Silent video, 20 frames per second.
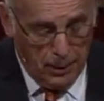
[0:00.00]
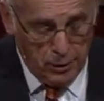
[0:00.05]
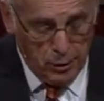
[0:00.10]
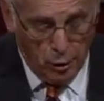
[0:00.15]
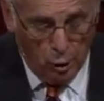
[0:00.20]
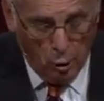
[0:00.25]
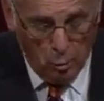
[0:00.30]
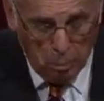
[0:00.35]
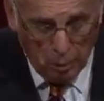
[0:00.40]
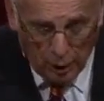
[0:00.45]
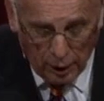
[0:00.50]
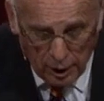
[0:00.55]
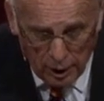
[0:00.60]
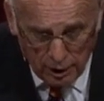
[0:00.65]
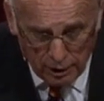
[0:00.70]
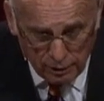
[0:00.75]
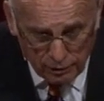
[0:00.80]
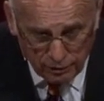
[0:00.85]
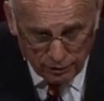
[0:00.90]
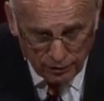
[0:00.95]
You don't
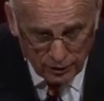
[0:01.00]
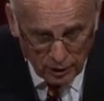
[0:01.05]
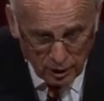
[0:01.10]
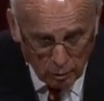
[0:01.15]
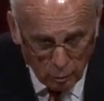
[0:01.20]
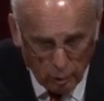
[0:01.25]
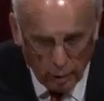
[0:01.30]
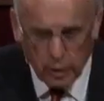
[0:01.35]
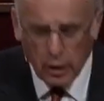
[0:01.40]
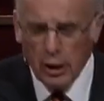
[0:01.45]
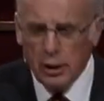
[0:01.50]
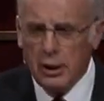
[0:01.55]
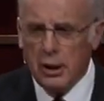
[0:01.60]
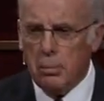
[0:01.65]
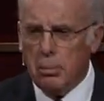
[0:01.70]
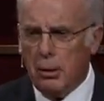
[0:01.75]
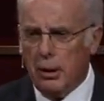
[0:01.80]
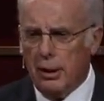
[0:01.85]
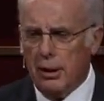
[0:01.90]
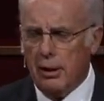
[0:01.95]
believe. What didn't
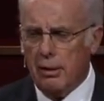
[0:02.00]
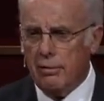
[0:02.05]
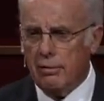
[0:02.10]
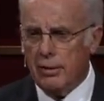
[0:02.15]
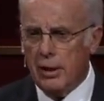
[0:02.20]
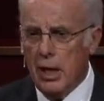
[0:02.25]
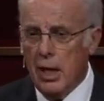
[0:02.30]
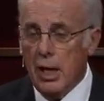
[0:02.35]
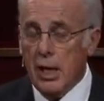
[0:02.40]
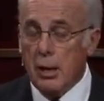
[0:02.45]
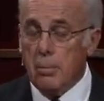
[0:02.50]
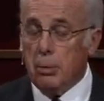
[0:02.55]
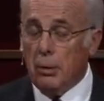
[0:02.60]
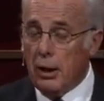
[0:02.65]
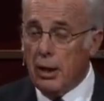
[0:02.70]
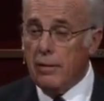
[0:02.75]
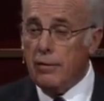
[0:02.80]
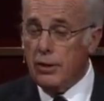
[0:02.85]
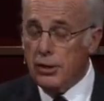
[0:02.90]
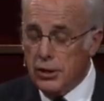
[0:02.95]
he believe? He
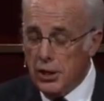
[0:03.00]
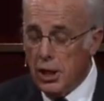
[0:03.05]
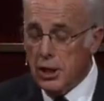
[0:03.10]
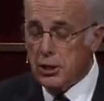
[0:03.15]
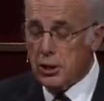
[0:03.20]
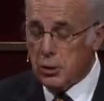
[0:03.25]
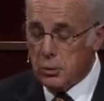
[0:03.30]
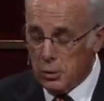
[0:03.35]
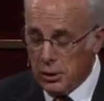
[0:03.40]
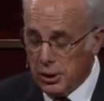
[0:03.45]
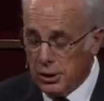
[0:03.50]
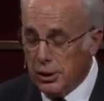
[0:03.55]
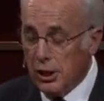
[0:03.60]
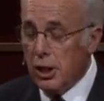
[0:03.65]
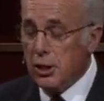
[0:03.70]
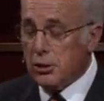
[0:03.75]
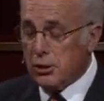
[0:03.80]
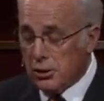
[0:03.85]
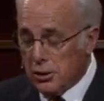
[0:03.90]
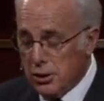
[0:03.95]
believed that Jesus was a
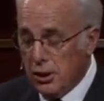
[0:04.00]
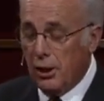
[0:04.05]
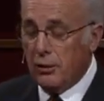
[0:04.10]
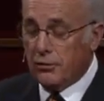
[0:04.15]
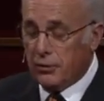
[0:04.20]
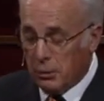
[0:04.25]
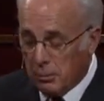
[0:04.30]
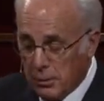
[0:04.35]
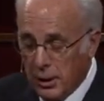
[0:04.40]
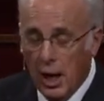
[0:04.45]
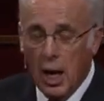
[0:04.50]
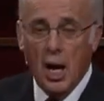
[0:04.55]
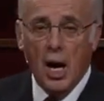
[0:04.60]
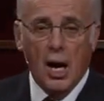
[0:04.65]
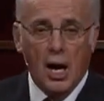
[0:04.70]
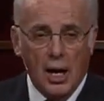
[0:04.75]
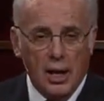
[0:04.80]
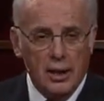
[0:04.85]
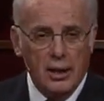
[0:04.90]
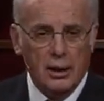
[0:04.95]
teacher sent from
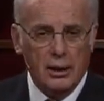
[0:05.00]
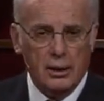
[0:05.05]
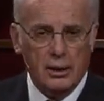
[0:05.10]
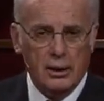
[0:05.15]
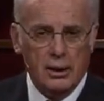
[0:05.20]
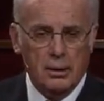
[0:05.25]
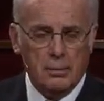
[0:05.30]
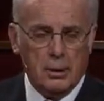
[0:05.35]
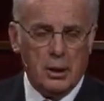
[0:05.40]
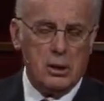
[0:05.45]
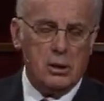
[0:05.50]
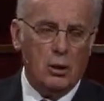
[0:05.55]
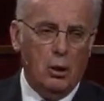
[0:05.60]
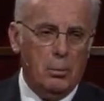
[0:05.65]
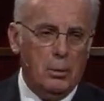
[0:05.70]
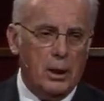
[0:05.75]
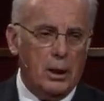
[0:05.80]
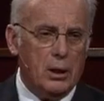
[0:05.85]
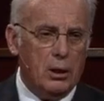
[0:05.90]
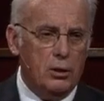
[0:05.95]
God because
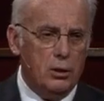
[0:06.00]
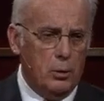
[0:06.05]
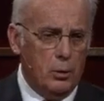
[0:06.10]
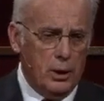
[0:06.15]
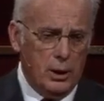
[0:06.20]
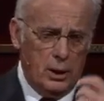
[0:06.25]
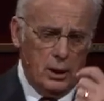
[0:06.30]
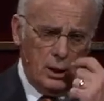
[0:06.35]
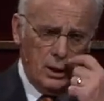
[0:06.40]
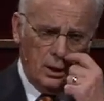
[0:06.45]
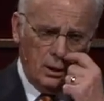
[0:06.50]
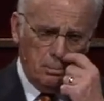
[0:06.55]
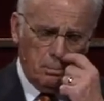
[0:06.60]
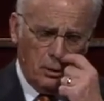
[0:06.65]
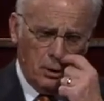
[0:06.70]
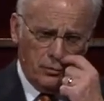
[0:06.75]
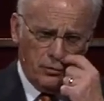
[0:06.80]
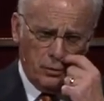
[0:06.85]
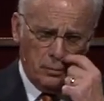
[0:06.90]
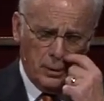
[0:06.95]
nobody could do what he did
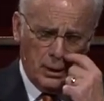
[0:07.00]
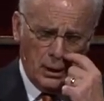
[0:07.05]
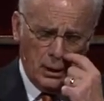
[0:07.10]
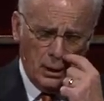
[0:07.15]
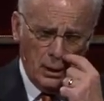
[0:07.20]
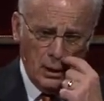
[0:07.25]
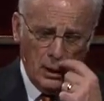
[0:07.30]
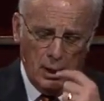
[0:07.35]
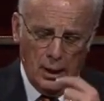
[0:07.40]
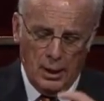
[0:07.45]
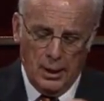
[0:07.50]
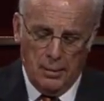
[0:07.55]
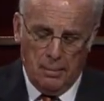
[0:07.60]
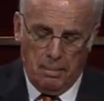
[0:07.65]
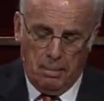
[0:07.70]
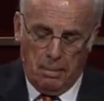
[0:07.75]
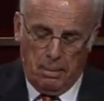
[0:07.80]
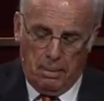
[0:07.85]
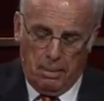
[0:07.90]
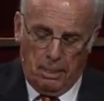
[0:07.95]
apart from that.
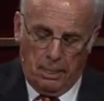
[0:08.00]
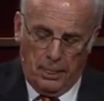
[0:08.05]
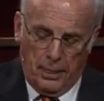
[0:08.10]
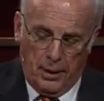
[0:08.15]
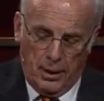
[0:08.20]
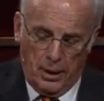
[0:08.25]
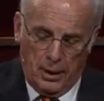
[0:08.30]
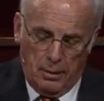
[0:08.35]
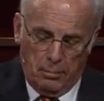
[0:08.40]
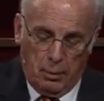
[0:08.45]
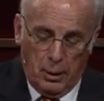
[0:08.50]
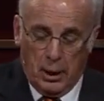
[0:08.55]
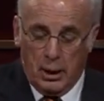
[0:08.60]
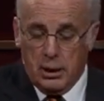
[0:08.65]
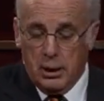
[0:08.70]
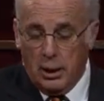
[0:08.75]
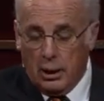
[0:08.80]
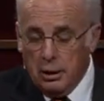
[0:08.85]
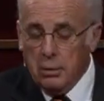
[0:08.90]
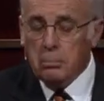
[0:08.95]
But
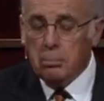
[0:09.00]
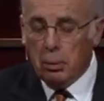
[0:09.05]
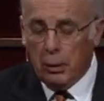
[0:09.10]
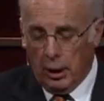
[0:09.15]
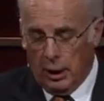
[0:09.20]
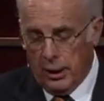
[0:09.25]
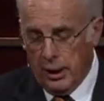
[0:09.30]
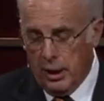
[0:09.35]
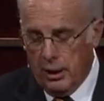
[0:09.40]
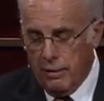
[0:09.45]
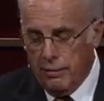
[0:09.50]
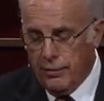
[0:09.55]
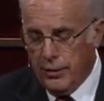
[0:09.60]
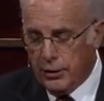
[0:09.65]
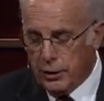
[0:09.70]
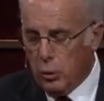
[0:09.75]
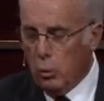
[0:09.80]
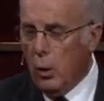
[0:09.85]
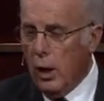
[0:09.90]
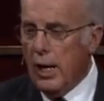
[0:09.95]
he didn't believe
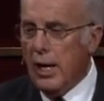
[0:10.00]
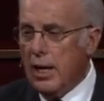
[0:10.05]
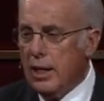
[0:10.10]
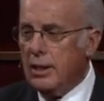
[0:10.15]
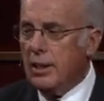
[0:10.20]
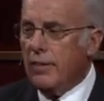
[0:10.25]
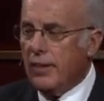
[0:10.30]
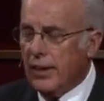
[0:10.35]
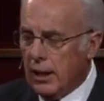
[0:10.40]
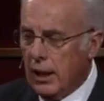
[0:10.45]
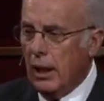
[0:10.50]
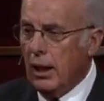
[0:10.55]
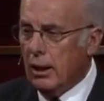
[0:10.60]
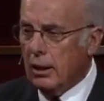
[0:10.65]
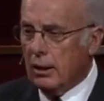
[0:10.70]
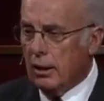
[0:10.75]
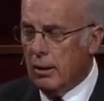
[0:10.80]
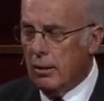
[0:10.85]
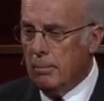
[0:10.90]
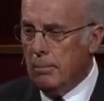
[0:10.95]
that the way into the
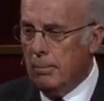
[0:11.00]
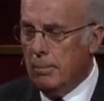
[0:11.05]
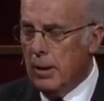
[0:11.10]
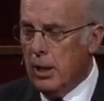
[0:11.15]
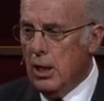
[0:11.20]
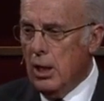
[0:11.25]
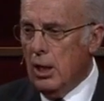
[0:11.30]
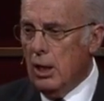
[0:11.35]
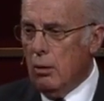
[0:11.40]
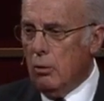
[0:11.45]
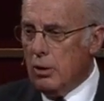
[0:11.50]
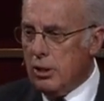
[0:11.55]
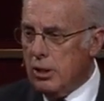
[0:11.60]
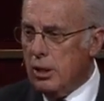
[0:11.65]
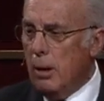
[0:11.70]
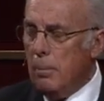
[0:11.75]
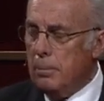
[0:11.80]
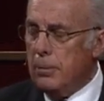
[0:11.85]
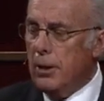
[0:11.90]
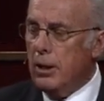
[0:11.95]
kingdom was
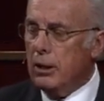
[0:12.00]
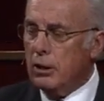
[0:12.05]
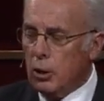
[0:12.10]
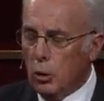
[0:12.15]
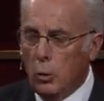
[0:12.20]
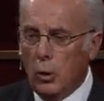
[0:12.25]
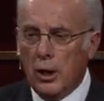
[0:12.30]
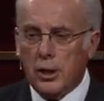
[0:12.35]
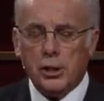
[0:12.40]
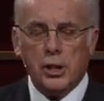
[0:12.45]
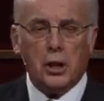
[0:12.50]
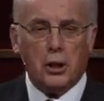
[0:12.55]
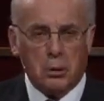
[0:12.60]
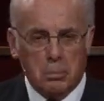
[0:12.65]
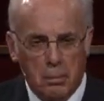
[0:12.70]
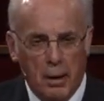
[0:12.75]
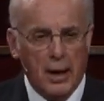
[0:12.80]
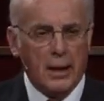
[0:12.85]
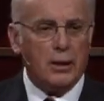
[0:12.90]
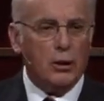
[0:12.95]
something to which he
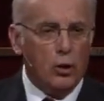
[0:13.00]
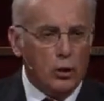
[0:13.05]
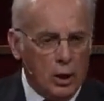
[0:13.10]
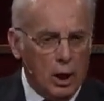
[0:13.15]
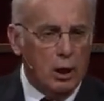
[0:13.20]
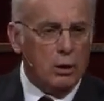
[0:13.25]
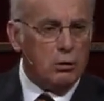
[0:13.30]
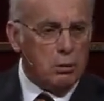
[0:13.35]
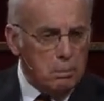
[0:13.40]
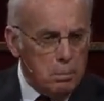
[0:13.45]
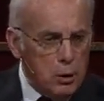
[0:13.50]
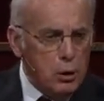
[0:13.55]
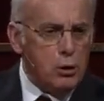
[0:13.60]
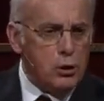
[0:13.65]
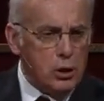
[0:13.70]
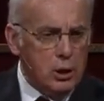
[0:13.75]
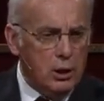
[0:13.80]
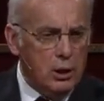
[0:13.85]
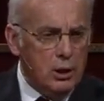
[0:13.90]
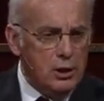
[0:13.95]
could make no
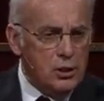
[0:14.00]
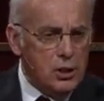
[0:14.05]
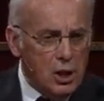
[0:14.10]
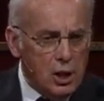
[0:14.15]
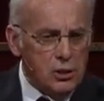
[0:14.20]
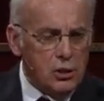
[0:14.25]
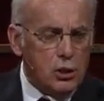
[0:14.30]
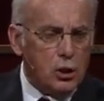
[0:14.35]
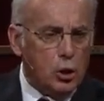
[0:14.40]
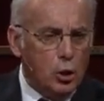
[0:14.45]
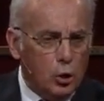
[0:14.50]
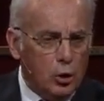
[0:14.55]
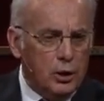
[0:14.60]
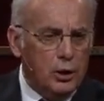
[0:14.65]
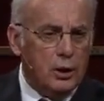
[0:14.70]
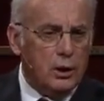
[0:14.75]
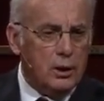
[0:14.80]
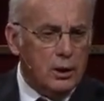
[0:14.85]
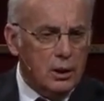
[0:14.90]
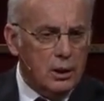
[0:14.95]
contribution. He just
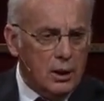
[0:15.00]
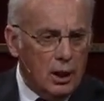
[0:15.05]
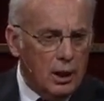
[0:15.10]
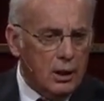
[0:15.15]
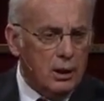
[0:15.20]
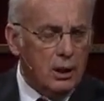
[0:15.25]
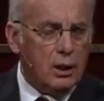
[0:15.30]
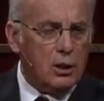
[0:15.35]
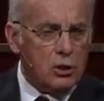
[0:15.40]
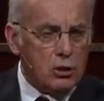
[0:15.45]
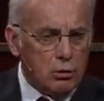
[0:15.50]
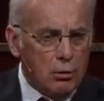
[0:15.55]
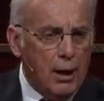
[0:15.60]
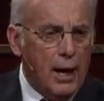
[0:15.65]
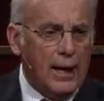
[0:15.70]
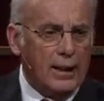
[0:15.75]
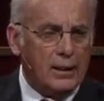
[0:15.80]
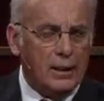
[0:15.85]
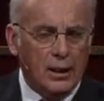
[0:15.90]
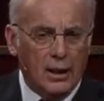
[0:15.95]
couldn't get
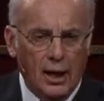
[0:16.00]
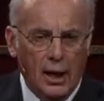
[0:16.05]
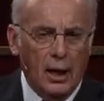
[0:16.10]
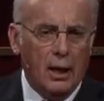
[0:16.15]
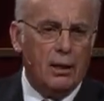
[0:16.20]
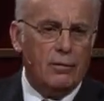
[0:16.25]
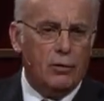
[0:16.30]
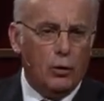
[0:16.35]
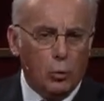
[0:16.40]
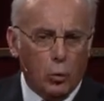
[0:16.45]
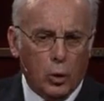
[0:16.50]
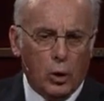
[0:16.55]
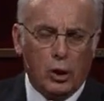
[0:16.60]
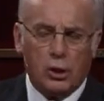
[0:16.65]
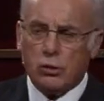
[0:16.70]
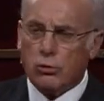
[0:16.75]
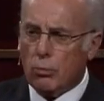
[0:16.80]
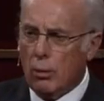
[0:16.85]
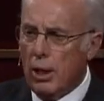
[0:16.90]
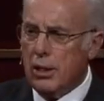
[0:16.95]
extracted out of a
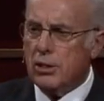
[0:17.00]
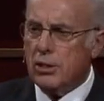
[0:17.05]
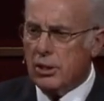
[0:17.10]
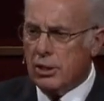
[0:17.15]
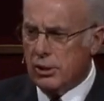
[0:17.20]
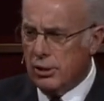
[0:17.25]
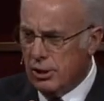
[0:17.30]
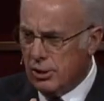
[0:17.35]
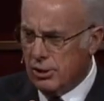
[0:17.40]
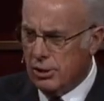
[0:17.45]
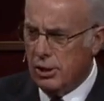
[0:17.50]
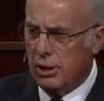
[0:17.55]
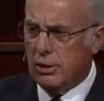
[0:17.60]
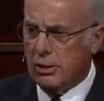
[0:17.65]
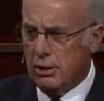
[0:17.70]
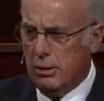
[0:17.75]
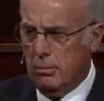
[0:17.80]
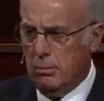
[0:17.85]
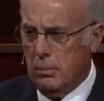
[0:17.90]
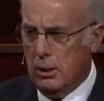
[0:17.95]
works righteousness
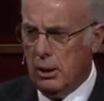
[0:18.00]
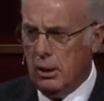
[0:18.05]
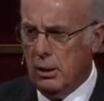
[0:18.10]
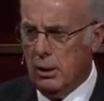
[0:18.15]
system.